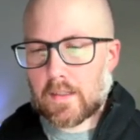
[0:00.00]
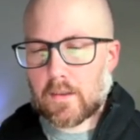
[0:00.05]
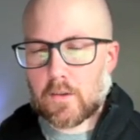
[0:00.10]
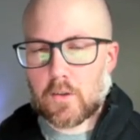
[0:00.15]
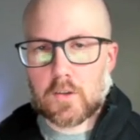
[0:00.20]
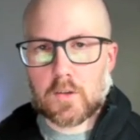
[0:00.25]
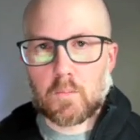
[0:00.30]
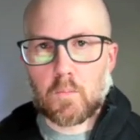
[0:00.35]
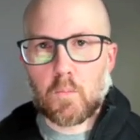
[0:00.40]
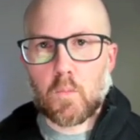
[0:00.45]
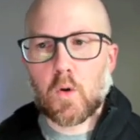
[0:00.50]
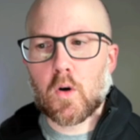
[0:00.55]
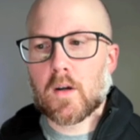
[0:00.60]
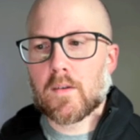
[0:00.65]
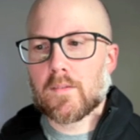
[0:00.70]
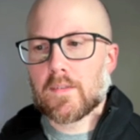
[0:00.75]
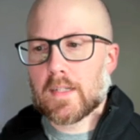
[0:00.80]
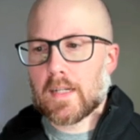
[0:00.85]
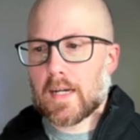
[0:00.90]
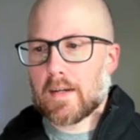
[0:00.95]
There's more
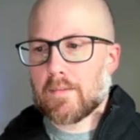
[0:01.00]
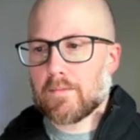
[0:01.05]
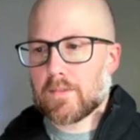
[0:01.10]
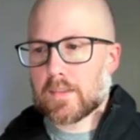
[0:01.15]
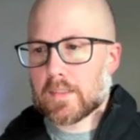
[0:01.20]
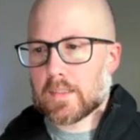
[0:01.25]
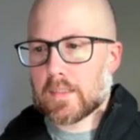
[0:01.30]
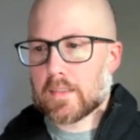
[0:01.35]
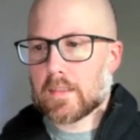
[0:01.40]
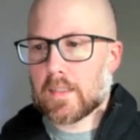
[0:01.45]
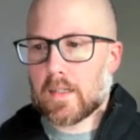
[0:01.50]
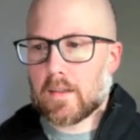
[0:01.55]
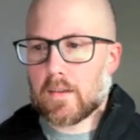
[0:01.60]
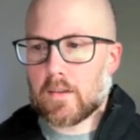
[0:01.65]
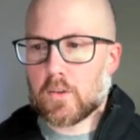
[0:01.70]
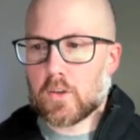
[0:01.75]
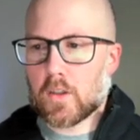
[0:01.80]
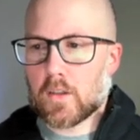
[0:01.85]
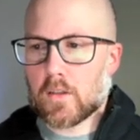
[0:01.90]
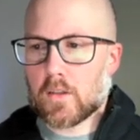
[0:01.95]
of an emphasis on the
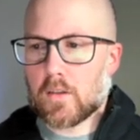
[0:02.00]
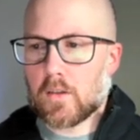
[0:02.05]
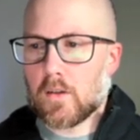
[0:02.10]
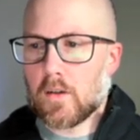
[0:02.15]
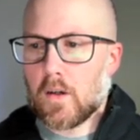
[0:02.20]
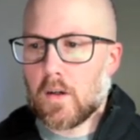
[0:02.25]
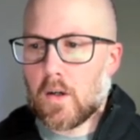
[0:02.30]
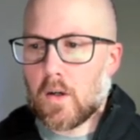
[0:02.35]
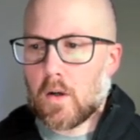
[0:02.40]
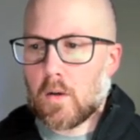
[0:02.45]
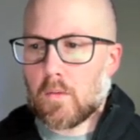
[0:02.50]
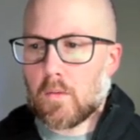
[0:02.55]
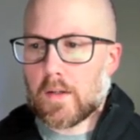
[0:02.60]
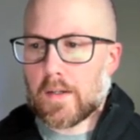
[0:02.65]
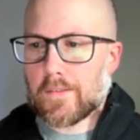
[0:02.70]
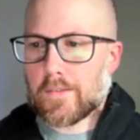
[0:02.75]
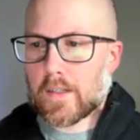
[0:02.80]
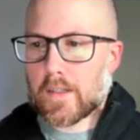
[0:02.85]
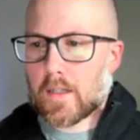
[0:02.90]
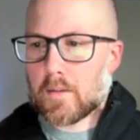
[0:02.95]
jungle
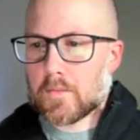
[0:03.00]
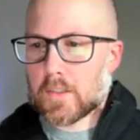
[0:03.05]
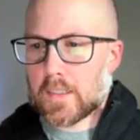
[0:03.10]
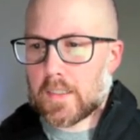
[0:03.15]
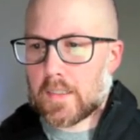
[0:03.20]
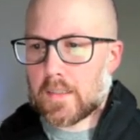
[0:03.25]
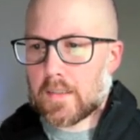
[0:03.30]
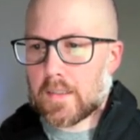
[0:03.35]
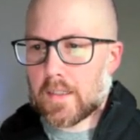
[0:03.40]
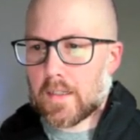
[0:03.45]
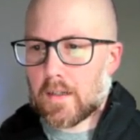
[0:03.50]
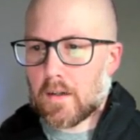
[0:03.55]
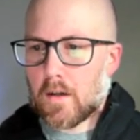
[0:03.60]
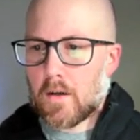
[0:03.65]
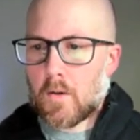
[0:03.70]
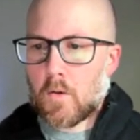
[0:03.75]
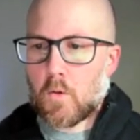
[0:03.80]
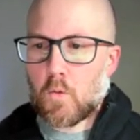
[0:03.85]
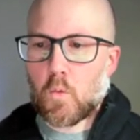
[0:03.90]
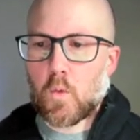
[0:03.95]
whenever it comes to India,
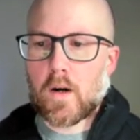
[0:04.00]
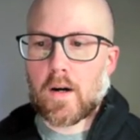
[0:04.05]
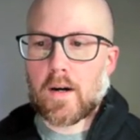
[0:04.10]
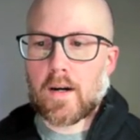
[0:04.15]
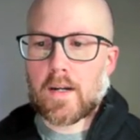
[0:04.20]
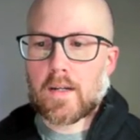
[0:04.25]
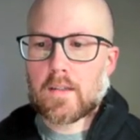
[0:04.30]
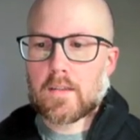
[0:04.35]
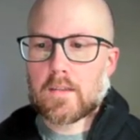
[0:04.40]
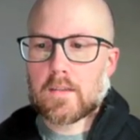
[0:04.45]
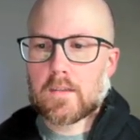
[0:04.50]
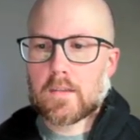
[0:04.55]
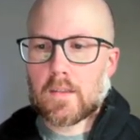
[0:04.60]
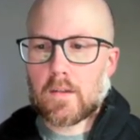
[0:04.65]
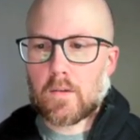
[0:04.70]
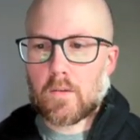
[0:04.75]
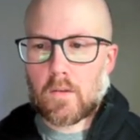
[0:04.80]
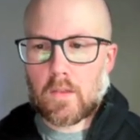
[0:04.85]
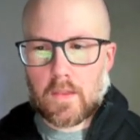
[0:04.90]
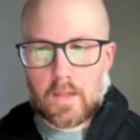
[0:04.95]
whereas
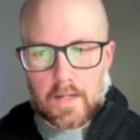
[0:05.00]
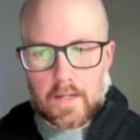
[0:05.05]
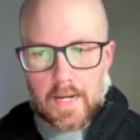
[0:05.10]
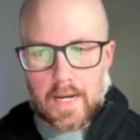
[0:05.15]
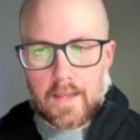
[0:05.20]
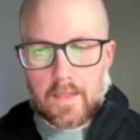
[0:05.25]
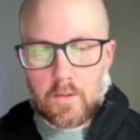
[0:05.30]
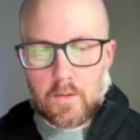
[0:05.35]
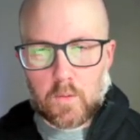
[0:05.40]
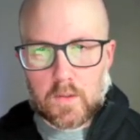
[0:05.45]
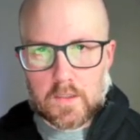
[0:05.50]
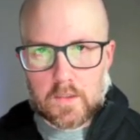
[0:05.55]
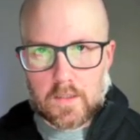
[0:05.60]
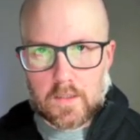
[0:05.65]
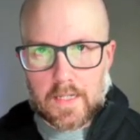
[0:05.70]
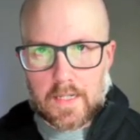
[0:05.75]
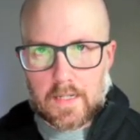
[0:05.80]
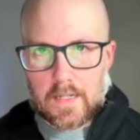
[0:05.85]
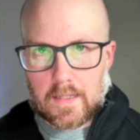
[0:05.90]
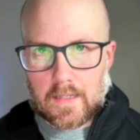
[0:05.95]
the cat in the wizard
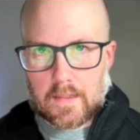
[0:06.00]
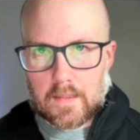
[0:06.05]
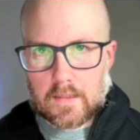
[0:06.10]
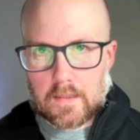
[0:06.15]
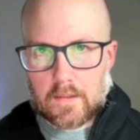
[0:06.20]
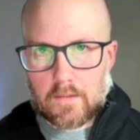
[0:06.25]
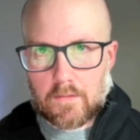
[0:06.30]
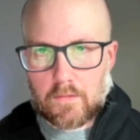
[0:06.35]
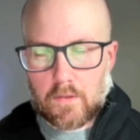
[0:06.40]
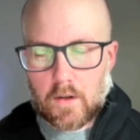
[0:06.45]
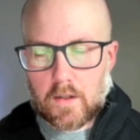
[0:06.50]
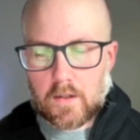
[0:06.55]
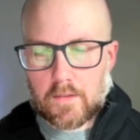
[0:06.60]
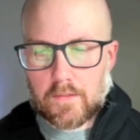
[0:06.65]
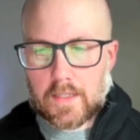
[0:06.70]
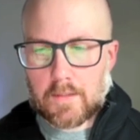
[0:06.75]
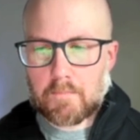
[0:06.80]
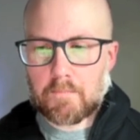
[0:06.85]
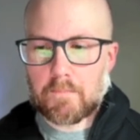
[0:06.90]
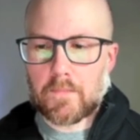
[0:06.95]
hat at the front of
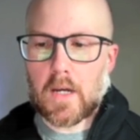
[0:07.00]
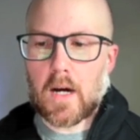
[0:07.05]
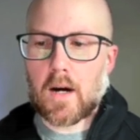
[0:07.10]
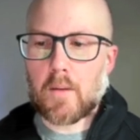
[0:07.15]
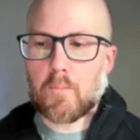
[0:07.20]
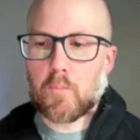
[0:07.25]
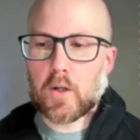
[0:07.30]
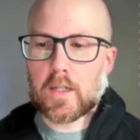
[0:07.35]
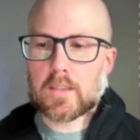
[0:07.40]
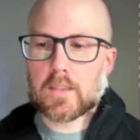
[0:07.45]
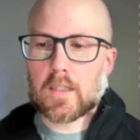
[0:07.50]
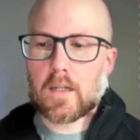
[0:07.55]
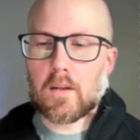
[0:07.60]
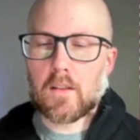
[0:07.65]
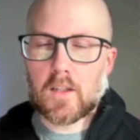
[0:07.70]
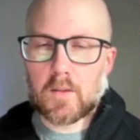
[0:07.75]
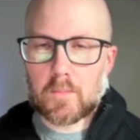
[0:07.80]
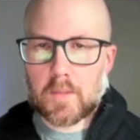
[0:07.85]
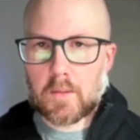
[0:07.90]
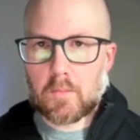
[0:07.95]
it uh, brings it a
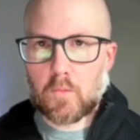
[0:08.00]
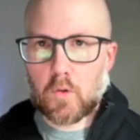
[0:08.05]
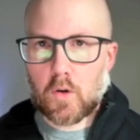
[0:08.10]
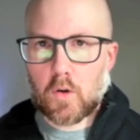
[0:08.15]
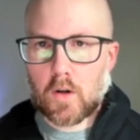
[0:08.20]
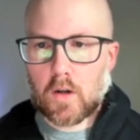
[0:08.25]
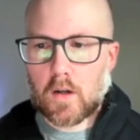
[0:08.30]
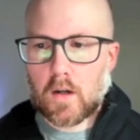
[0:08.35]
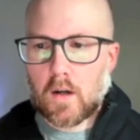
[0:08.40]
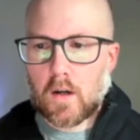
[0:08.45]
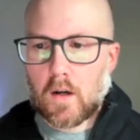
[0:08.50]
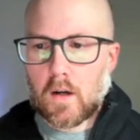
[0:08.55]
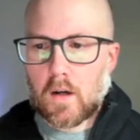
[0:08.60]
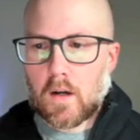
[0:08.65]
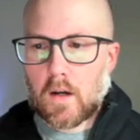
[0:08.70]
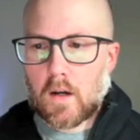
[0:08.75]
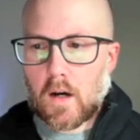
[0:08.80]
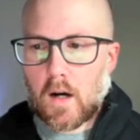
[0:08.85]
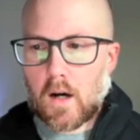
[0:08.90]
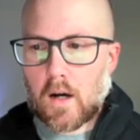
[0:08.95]
little bit more
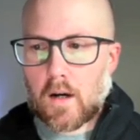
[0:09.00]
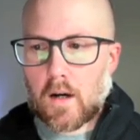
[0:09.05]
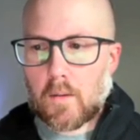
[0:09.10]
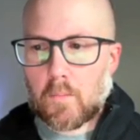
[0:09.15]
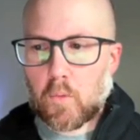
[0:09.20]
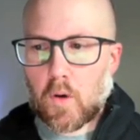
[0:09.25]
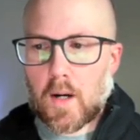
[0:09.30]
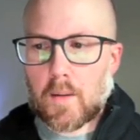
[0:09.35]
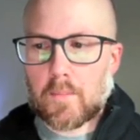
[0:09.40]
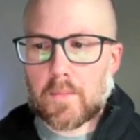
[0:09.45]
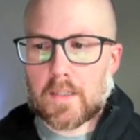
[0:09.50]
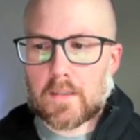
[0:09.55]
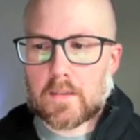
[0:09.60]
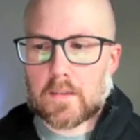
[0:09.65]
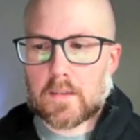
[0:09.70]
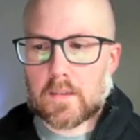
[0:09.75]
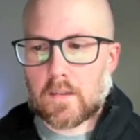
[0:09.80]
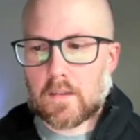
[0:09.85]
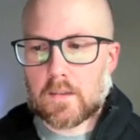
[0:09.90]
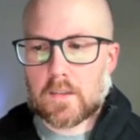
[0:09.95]
uh,
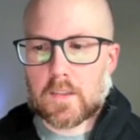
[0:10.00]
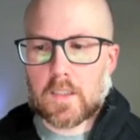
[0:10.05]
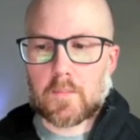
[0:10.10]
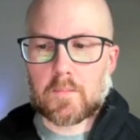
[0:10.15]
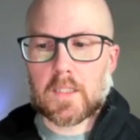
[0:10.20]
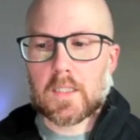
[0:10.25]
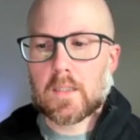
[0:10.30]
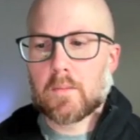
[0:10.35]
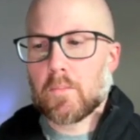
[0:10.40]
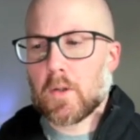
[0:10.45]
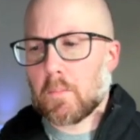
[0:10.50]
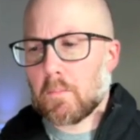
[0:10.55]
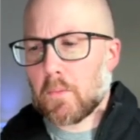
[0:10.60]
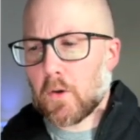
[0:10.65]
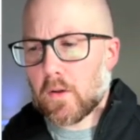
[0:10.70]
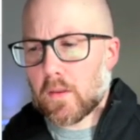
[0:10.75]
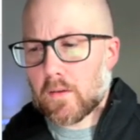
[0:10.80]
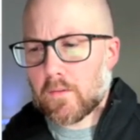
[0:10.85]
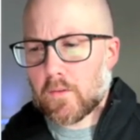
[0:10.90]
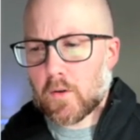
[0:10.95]
prominence to the subject. But
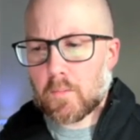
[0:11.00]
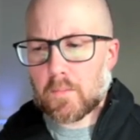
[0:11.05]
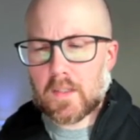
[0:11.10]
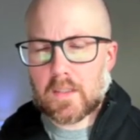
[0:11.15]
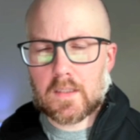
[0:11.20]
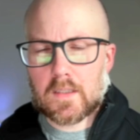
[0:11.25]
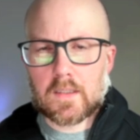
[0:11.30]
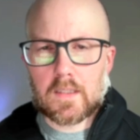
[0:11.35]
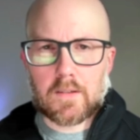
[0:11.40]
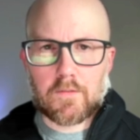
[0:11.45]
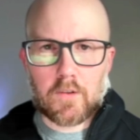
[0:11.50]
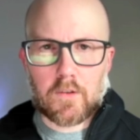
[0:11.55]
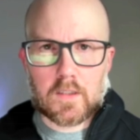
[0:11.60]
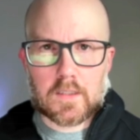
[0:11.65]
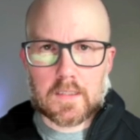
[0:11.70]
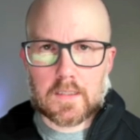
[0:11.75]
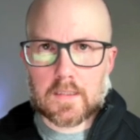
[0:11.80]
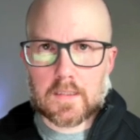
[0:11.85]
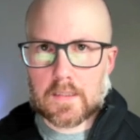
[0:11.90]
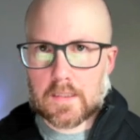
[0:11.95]
both of them, the
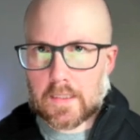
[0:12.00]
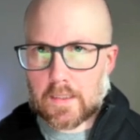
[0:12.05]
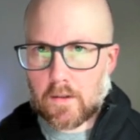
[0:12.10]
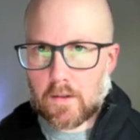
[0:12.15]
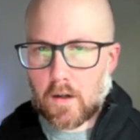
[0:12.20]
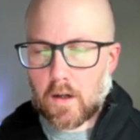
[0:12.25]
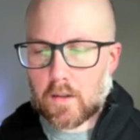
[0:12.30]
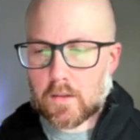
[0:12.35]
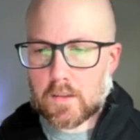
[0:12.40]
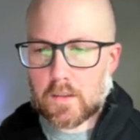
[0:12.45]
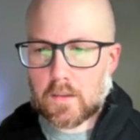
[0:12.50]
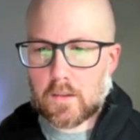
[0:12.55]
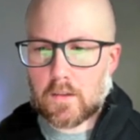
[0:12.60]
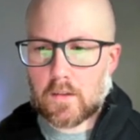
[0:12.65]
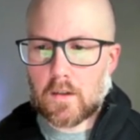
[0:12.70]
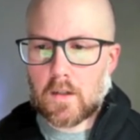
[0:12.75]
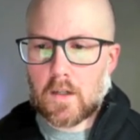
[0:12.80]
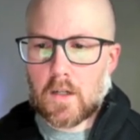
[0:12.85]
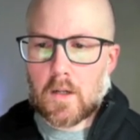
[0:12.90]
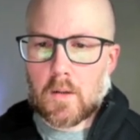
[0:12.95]
differences here are
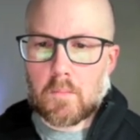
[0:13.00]
subtle.